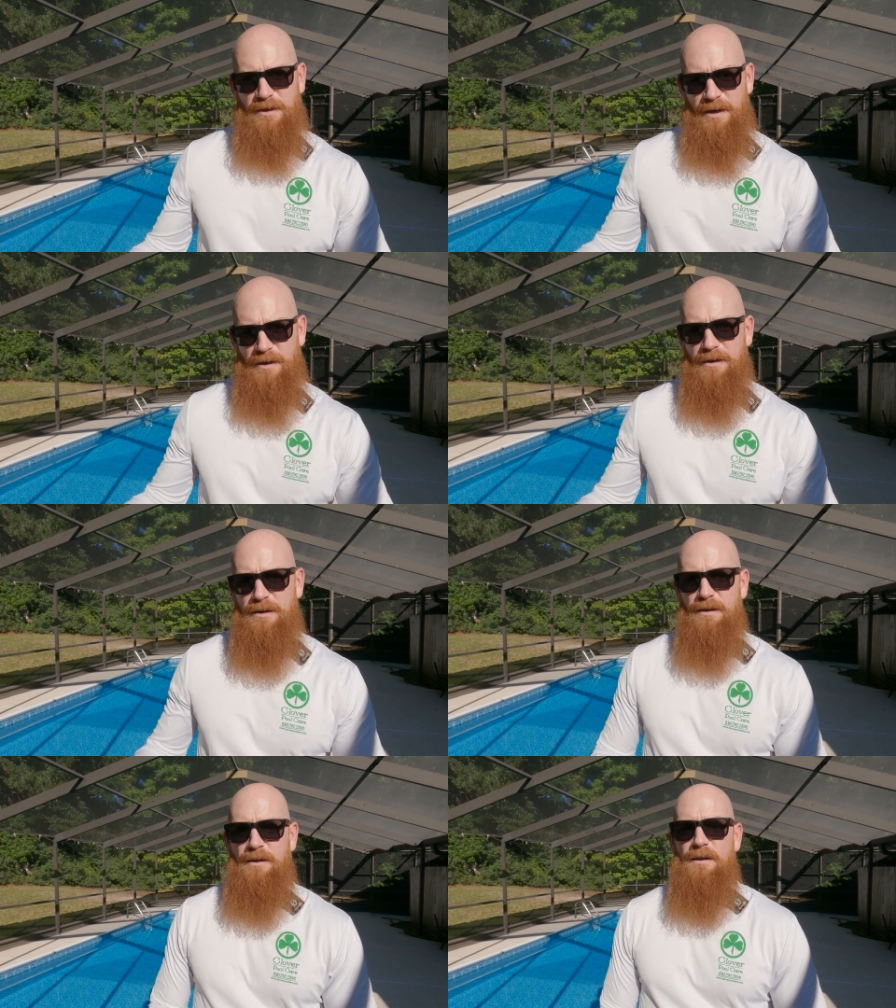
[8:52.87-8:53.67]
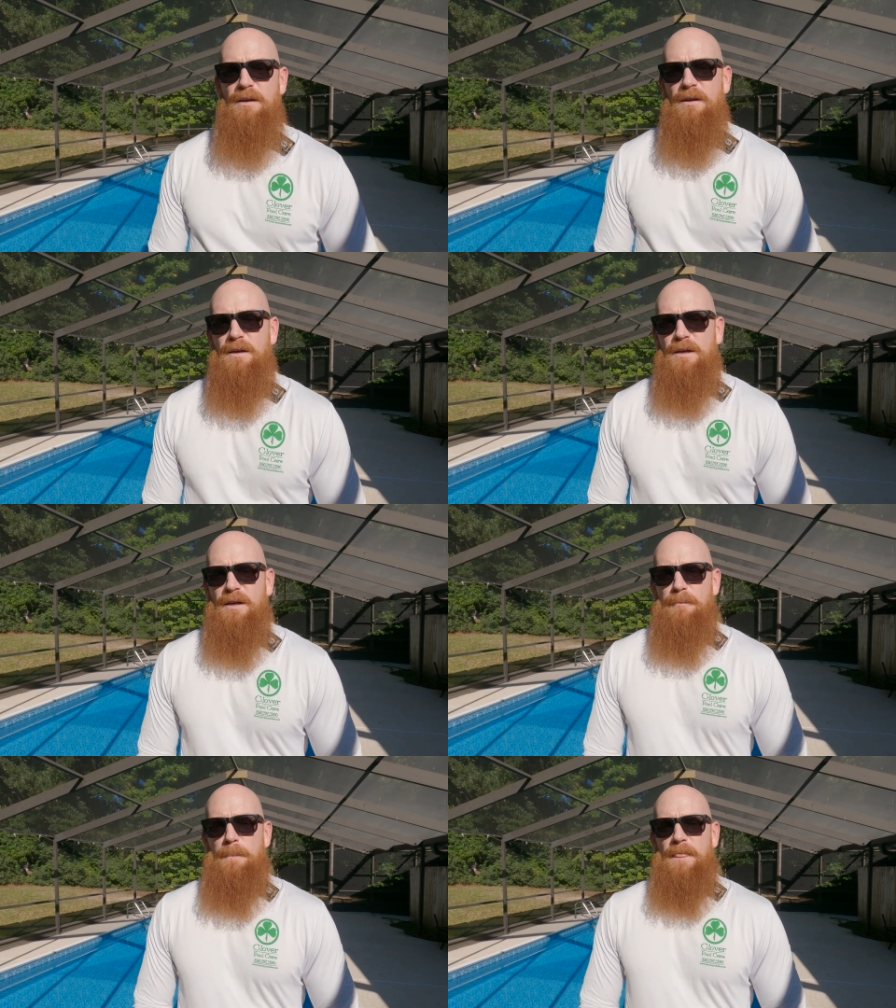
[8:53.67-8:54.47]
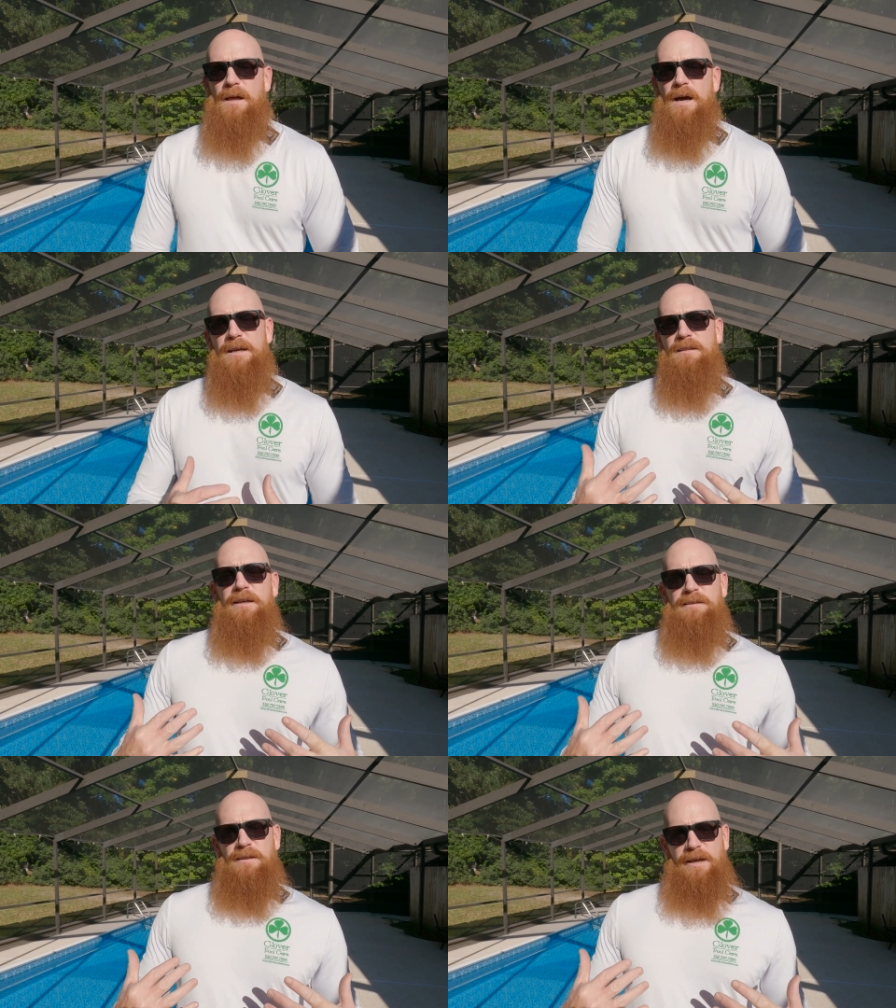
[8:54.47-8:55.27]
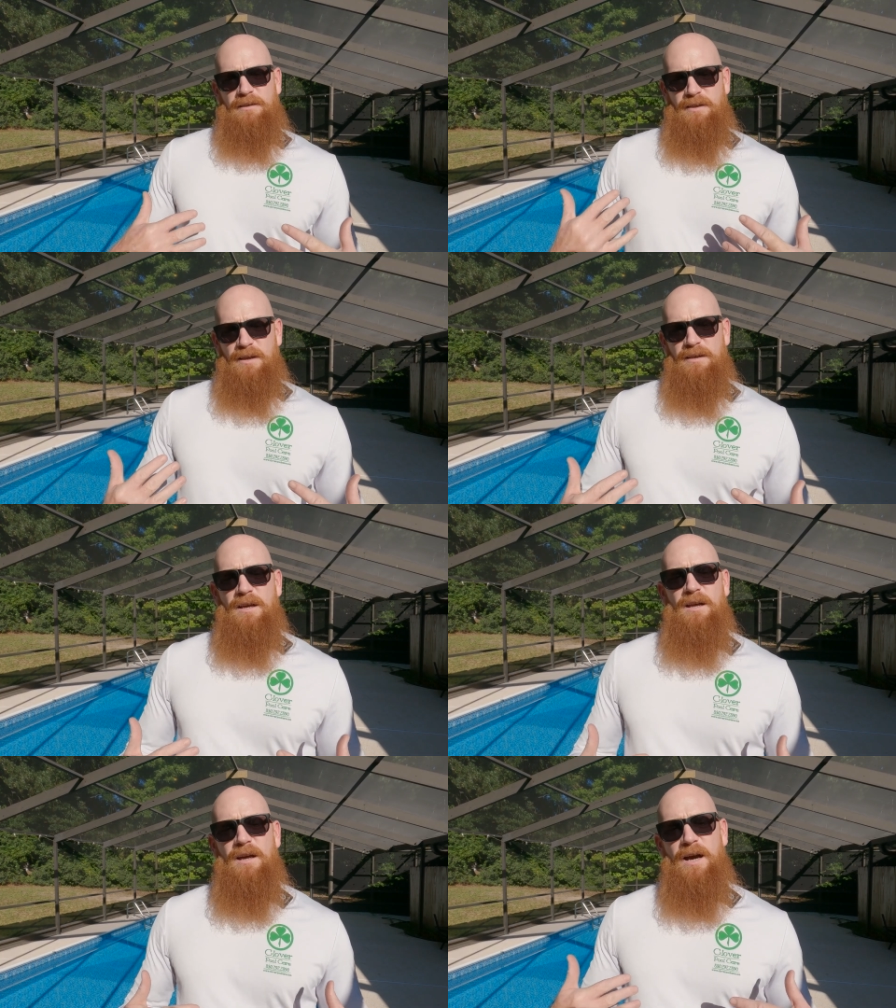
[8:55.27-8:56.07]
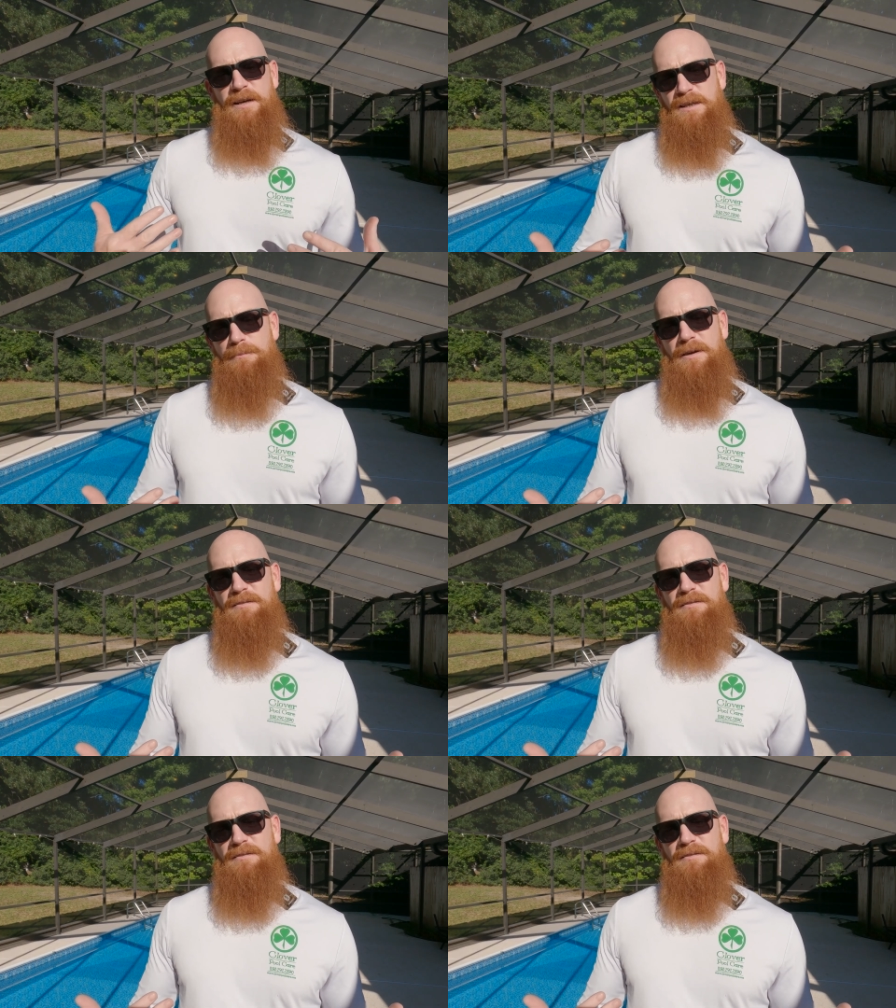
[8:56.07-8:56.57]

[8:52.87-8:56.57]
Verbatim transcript: again. Like I said, I keep my